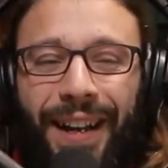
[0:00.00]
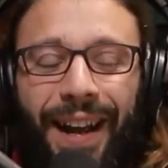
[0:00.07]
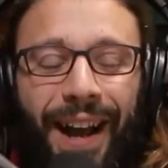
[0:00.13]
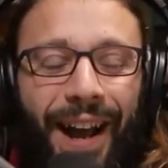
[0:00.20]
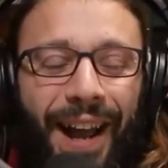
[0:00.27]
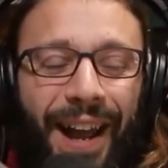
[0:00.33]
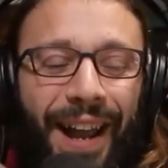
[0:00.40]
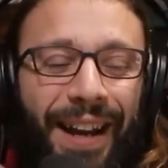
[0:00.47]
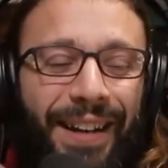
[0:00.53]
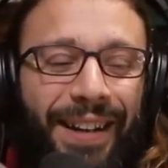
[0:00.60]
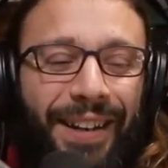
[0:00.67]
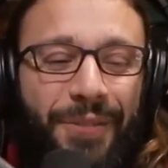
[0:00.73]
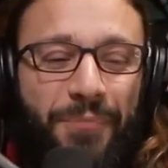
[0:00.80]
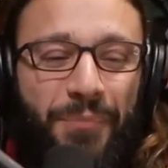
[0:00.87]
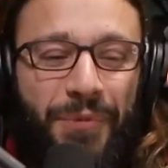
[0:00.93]
And
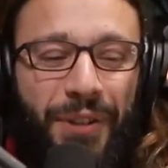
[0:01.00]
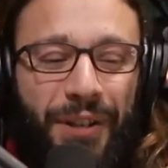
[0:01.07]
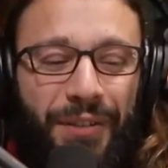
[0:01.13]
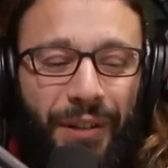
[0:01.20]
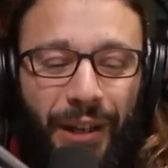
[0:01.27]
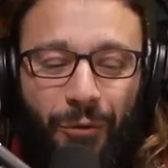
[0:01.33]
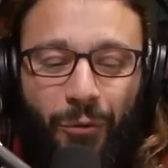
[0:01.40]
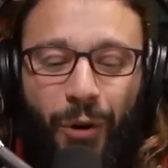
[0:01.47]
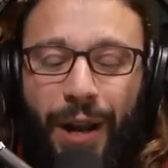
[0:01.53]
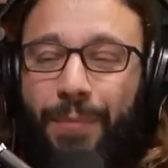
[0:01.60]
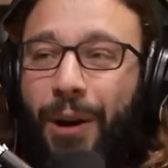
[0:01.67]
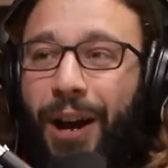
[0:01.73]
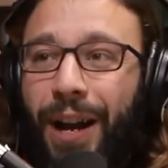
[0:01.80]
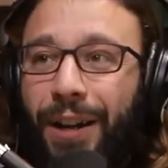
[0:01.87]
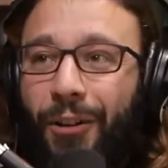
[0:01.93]
it's like right
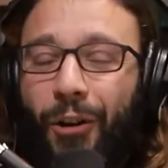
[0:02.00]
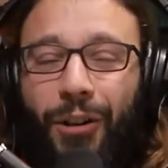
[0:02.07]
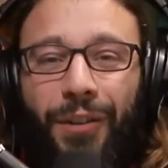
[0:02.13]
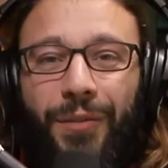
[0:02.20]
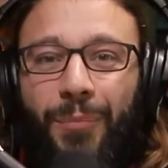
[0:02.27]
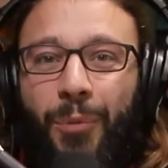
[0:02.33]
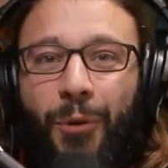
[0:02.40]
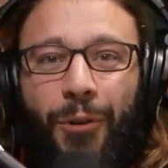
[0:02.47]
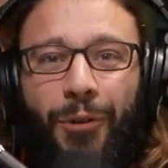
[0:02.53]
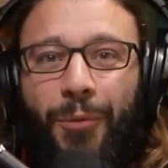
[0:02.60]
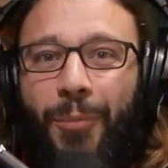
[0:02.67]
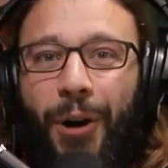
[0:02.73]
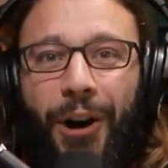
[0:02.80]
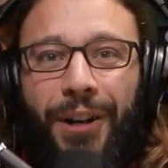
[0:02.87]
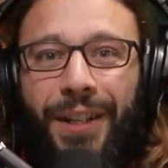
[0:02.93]
behind all of the porta
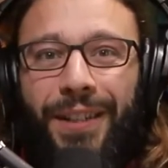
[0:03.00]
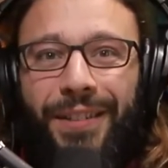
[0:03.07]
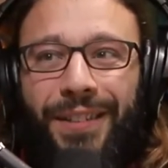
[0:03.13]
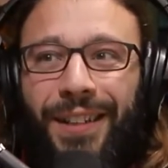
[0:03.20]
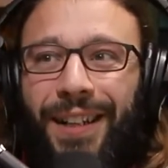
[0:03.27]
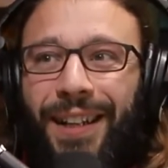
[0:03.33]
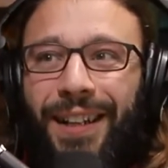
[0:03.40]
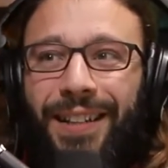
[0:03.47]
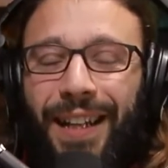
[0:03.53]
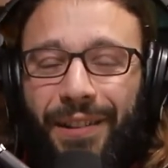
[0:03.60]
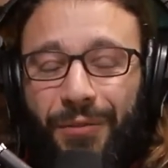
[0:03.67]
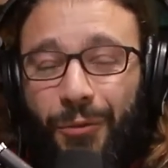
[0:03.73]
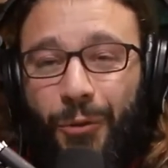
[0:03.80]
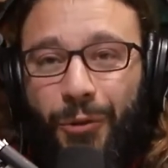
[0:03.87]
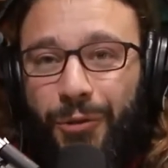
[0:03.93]
potties.
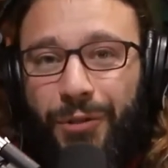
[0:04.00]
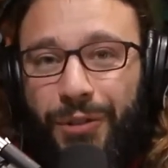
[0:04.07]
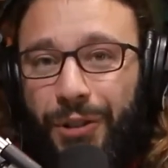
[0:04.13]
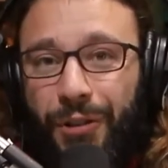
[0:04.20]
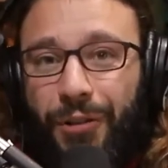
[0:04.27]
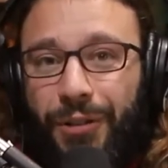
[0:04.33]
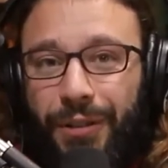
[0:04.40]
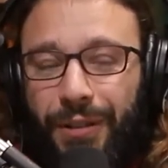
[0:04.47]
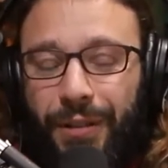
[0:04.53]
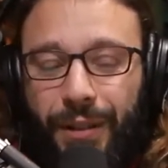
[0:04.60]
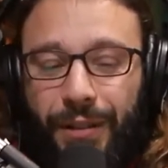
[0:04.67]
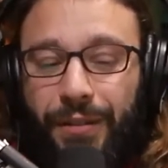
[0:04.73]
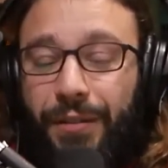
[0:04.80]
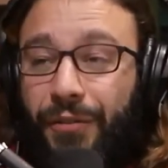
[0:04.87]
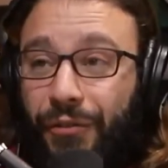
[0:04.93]
That's where, you know,
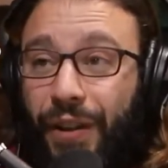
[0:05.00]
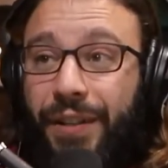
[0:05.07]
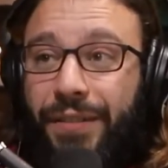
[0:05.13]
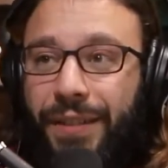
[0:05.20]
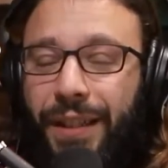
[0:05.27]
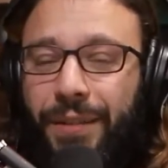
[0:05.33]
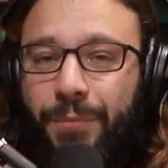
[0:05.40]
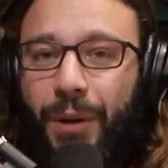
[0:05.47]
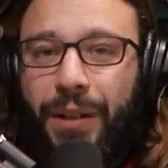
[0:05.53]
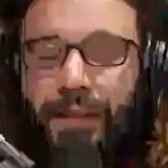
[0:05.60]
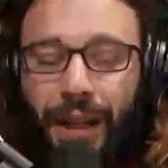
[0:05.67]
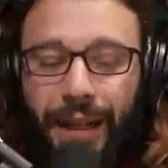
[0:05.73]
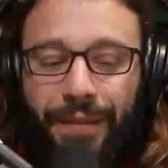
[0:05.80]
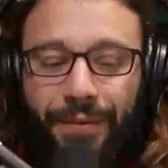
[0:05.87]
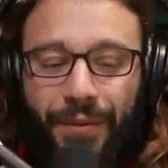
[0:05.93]
because it's fenced in, but
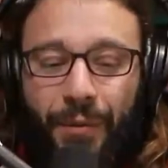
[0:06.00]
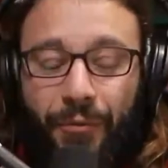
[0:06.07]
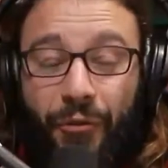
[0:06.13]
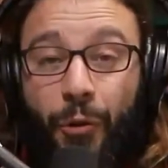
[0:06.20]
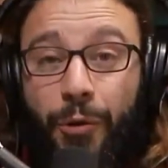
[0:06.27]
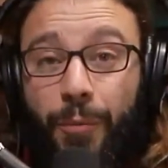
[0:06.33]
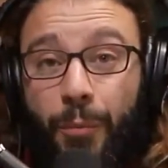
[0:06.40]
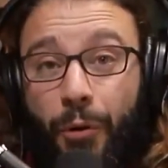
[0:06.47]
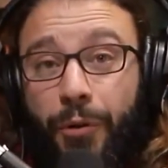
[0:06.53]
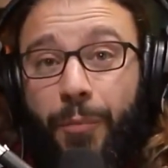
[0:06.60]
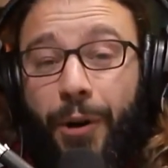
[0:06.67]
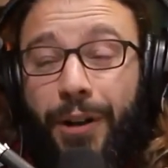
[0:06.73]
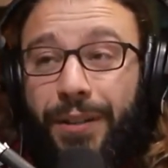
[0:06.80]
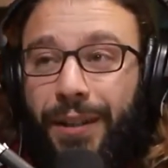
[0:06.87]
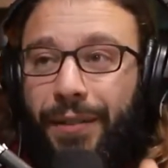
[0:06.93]
like the porta
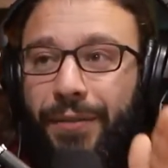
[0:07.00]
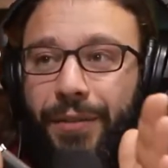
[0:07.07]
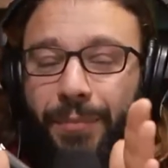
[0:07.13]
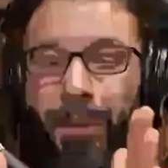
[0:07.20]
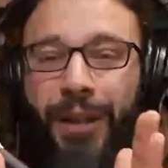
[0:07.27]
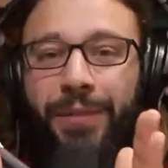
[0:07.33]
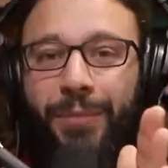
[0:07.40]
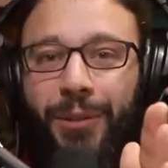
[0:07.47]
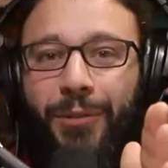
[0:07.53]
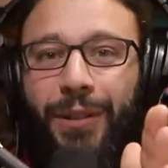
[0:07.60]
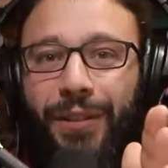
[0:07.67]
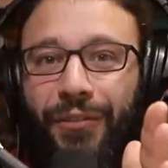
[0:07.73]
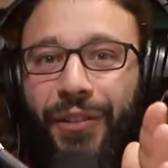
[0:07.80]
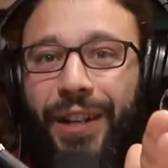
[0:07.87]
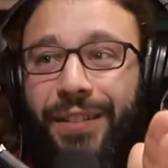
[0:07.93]
potties have the space between
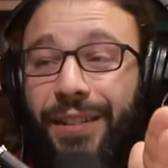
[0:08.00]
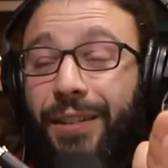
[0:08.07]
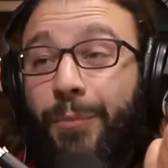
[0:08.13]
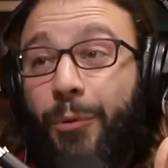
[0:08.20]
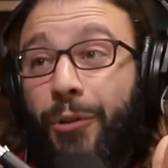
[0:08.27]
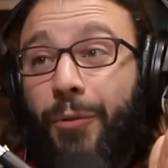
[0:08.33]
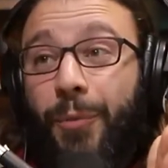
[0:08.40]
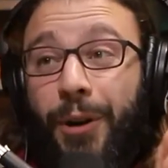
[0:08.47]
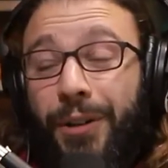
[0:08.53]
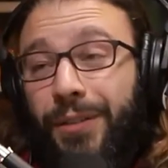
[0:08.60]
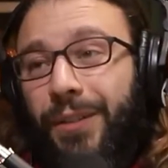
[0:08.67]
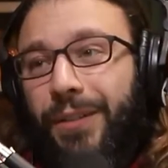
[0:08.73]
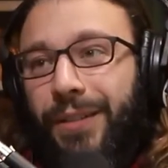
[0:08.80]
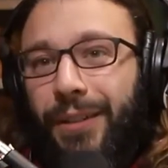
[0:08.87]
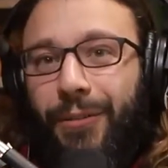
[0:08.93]
the fence and the porta
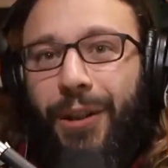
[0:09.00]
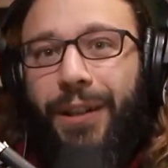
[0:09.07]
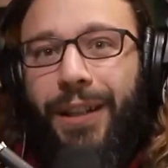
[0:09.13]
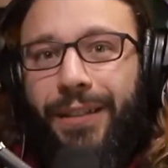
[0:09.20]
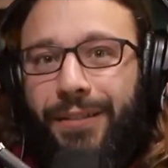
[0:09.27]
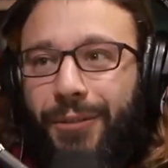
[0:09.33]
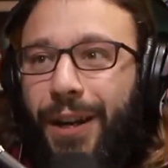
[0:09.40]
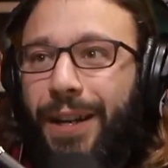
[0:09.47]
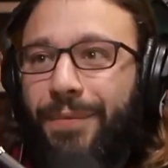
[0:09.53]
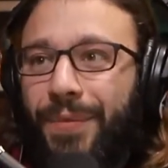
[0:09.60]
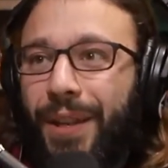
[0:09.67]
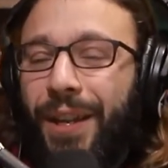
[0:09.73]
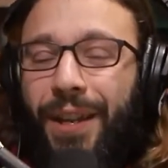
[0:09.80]
potties. I said, well, that's great.